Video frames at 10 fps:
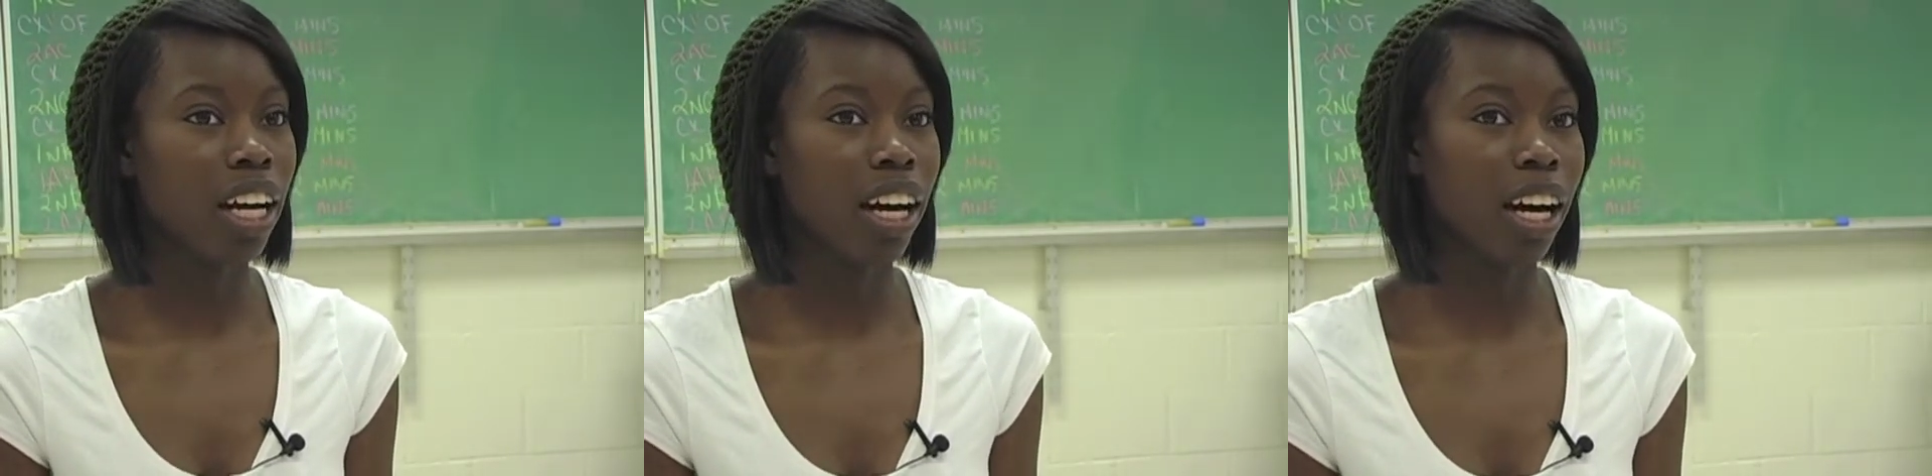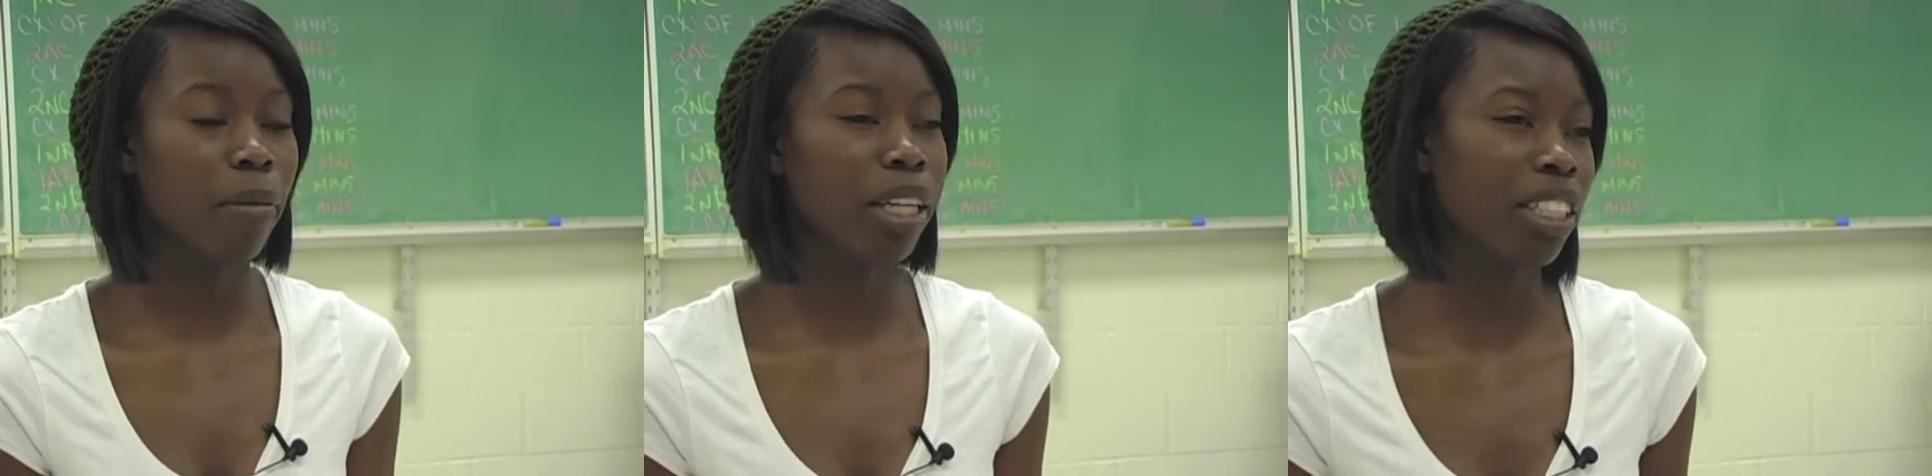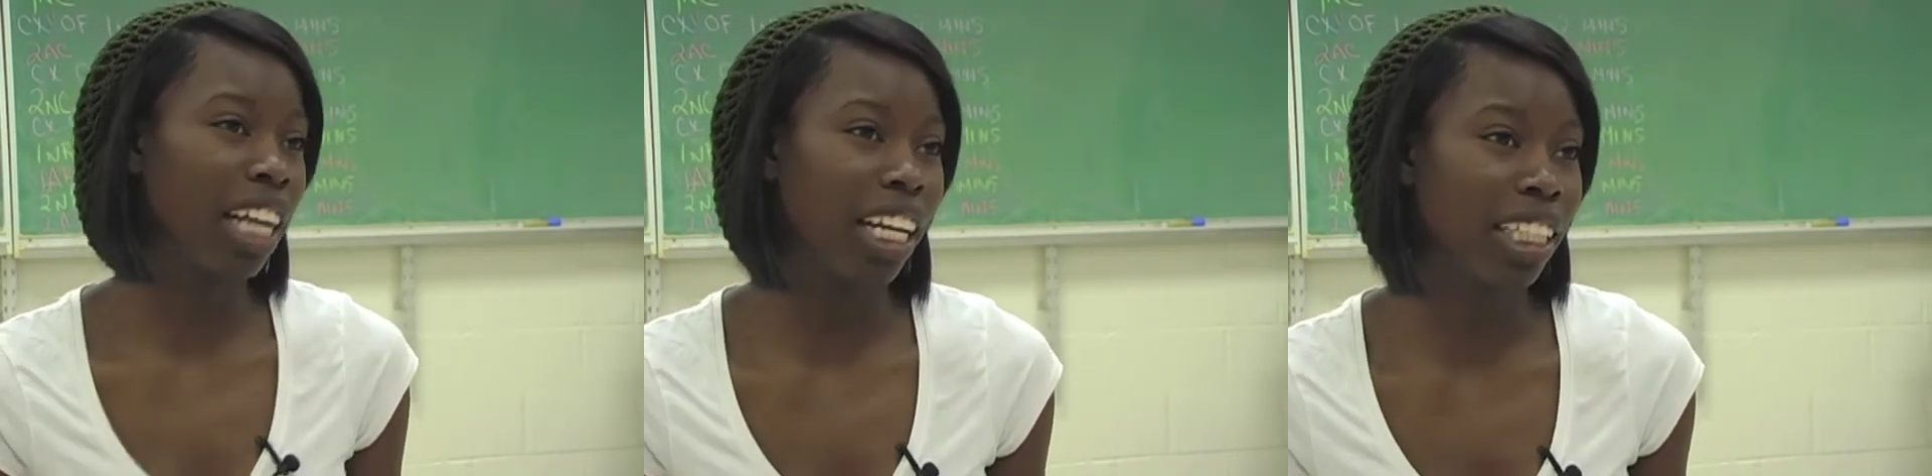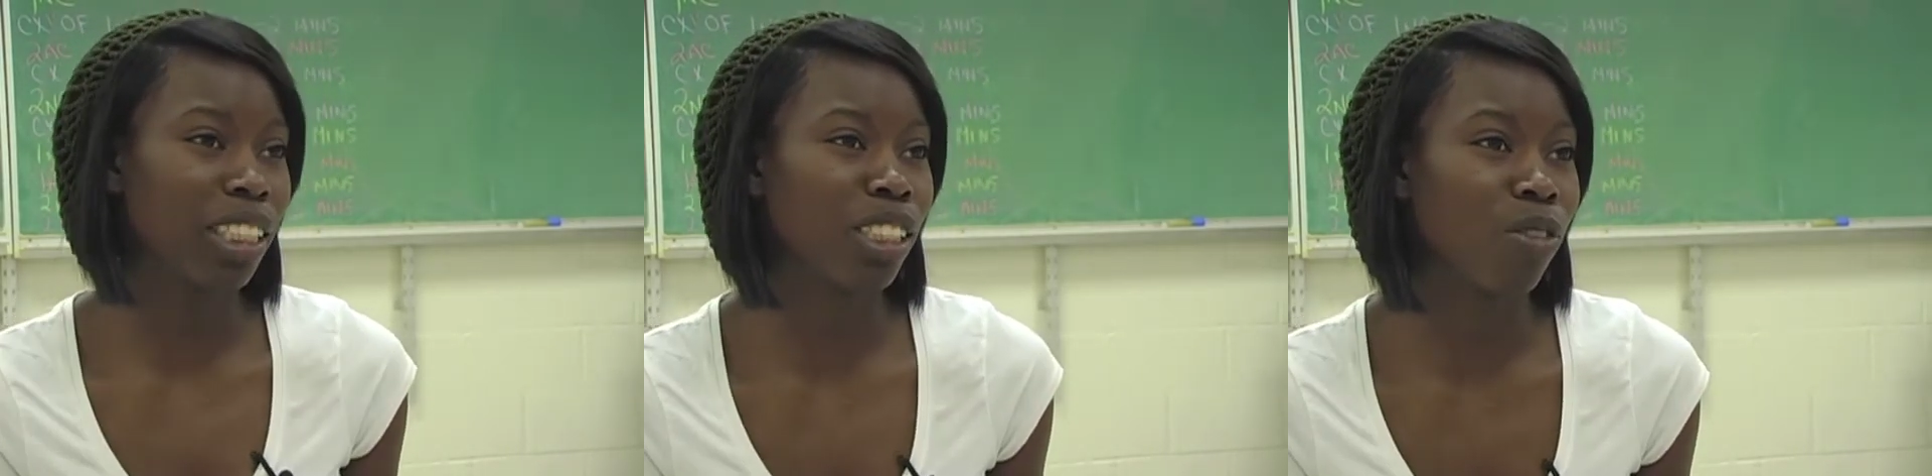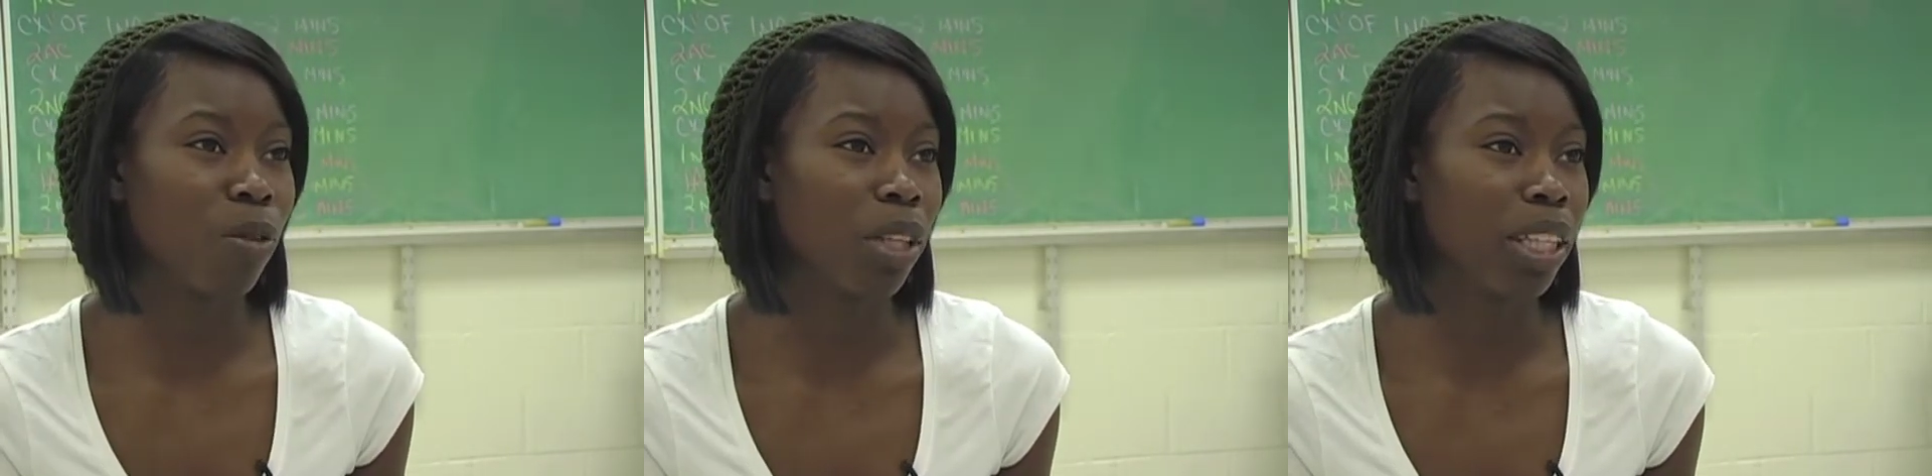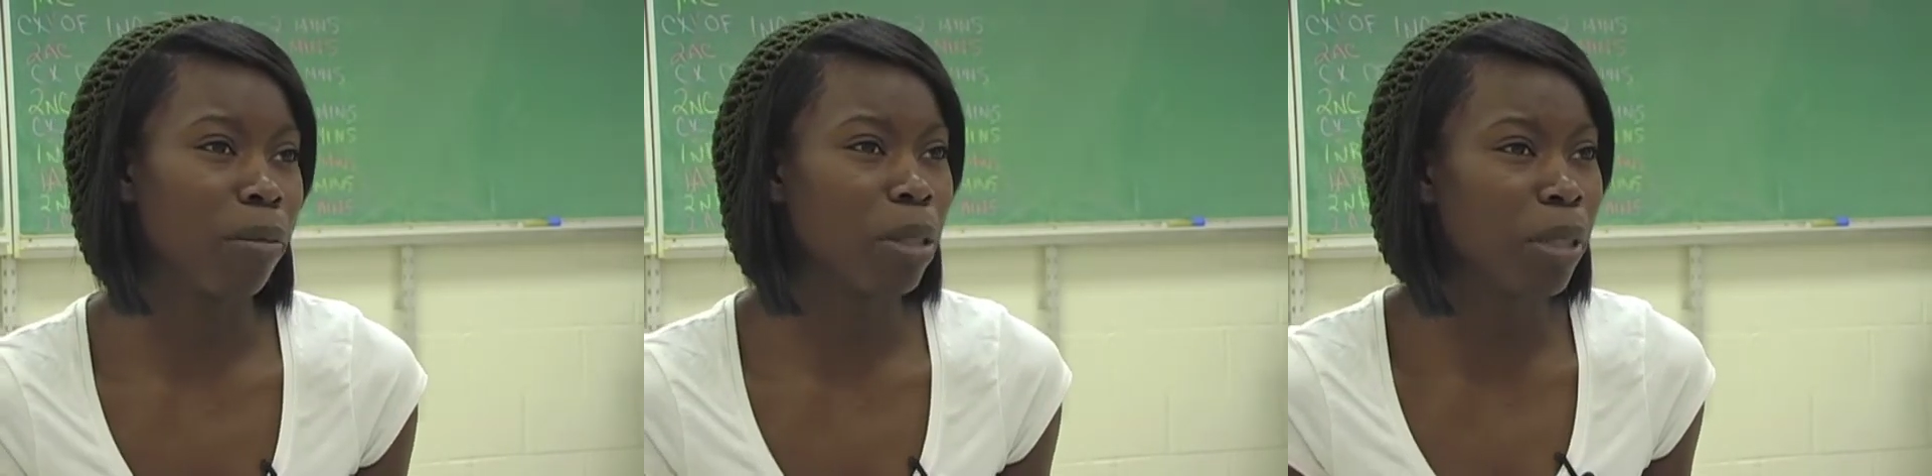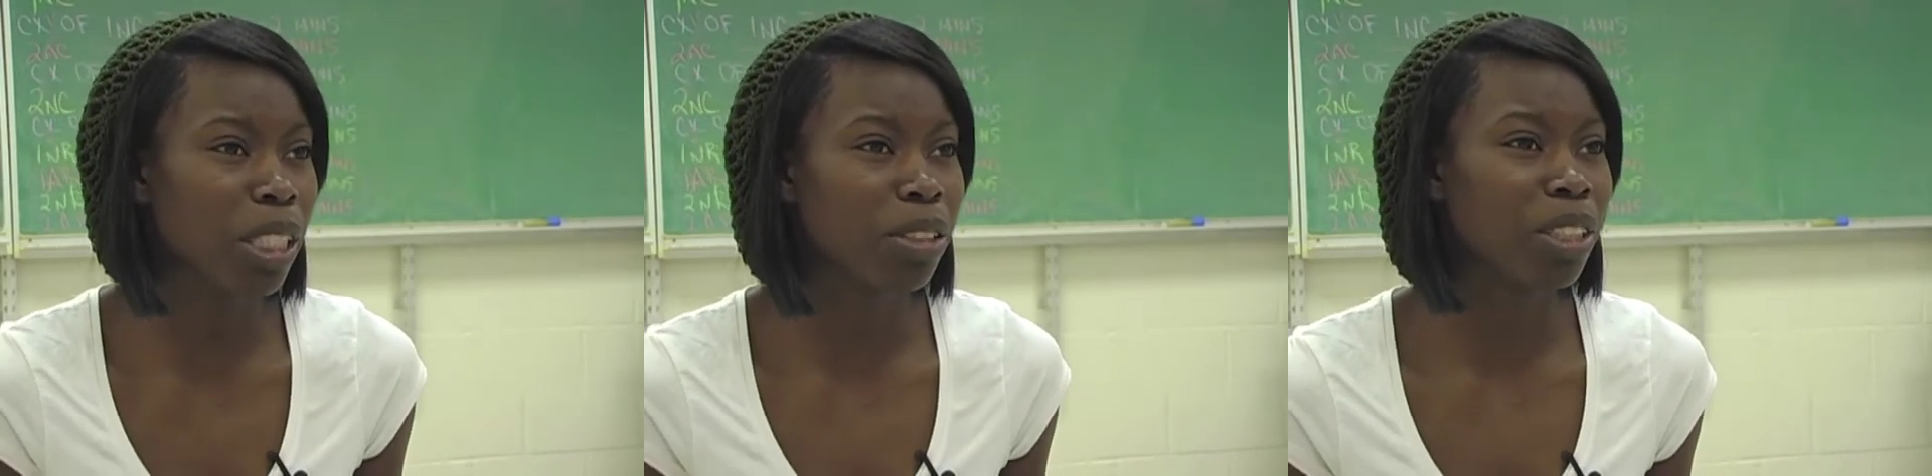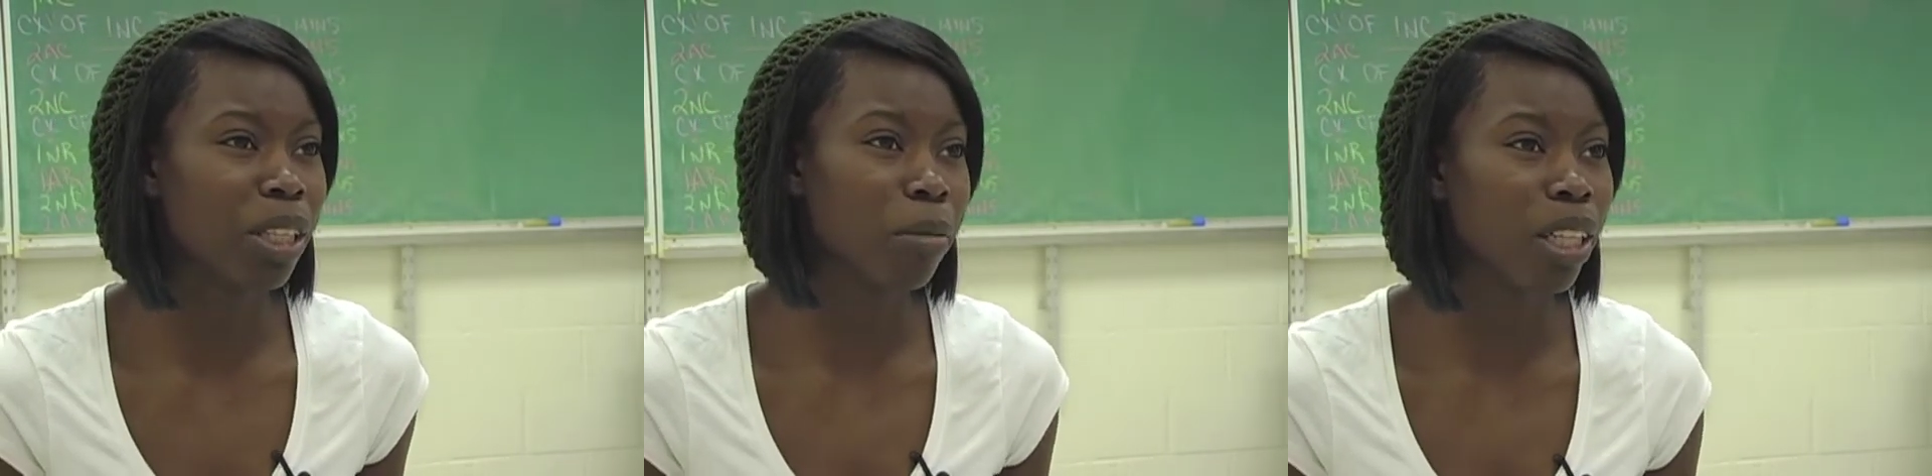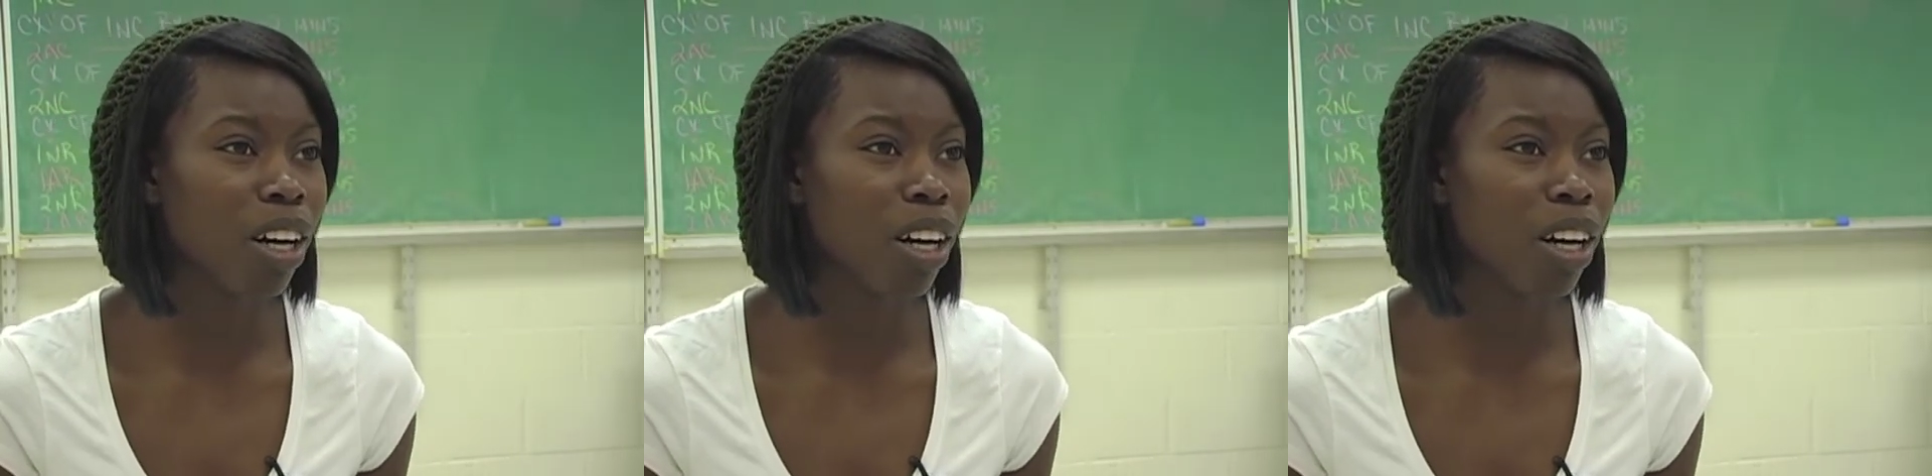and you kind of get to suffer with them. Speaking drills are a bit